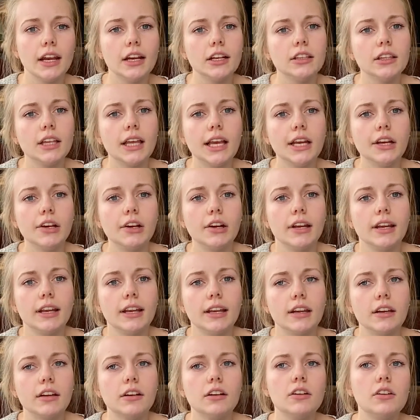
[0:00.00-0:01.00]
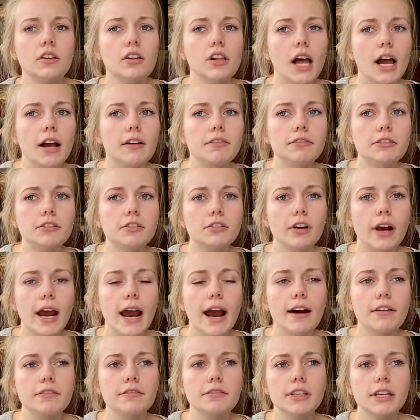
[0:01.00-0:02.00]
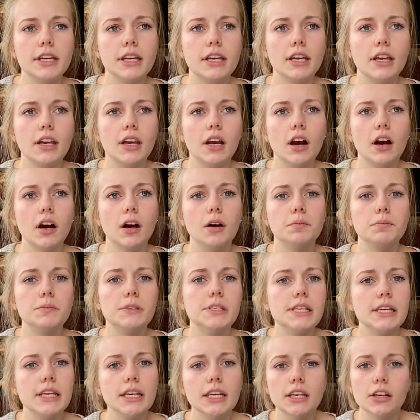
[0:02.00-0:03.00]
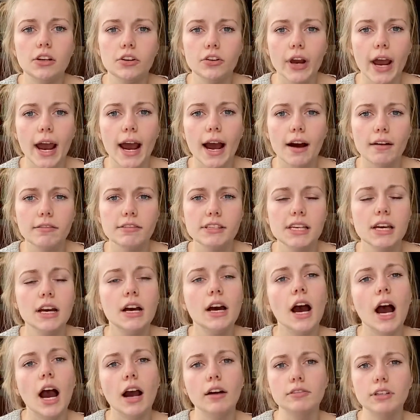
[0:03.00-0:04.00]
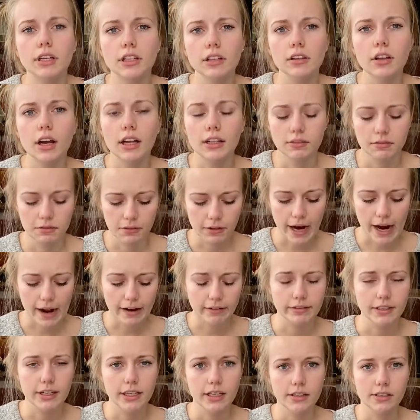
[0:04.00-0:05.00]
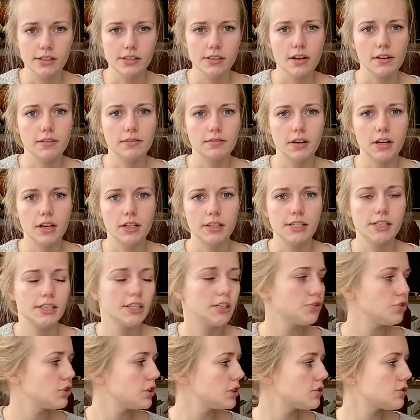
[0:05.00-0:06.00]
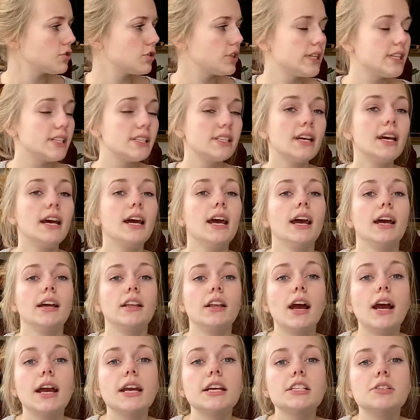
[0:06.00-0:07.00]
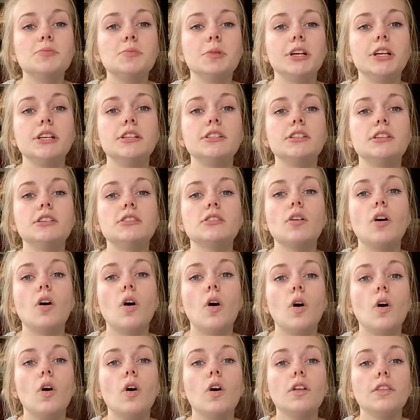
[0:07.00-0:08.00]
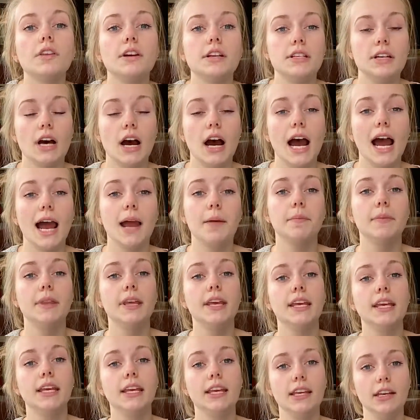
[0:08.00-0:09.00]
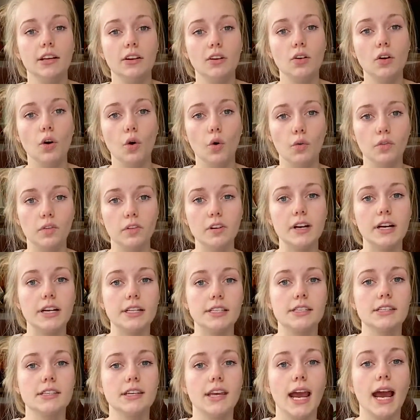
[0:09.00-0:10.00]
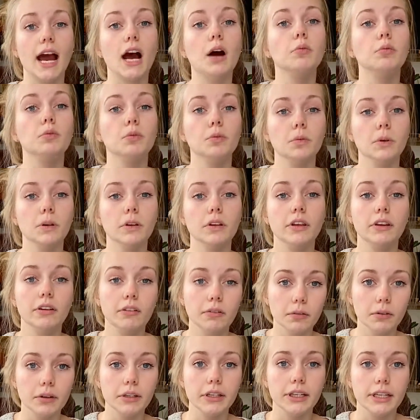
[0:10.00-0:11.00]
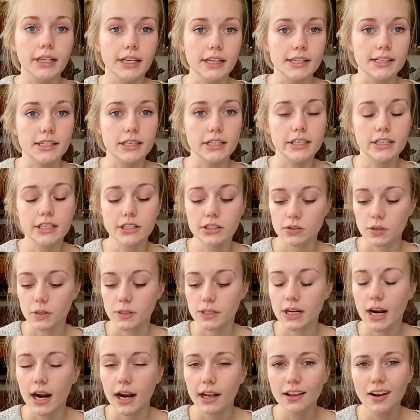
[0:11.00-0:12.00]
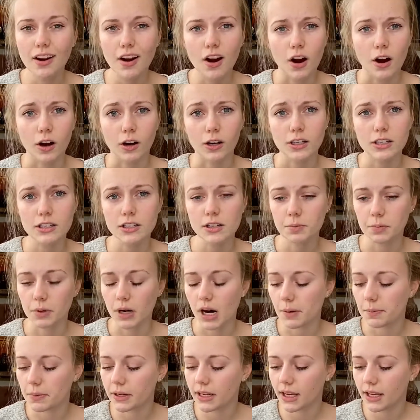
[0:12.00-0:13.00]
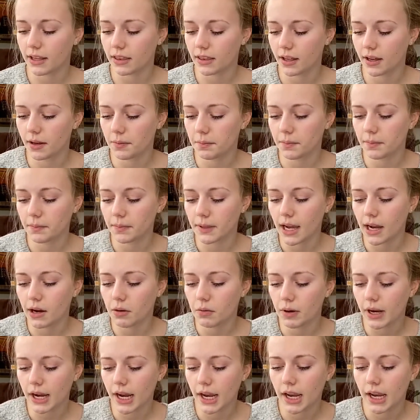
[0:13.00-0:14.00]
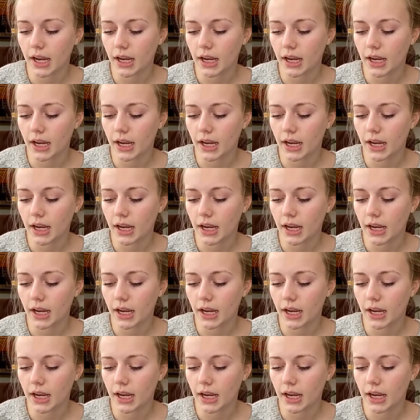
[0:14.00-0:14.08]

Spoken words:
layering, cleft grafting, T-grafts. I've done a lot of grafting and stuff on citrus trees, and I experience this all the time. They heal over and scab really, really easily, so it's kind of hard to propagate them that way,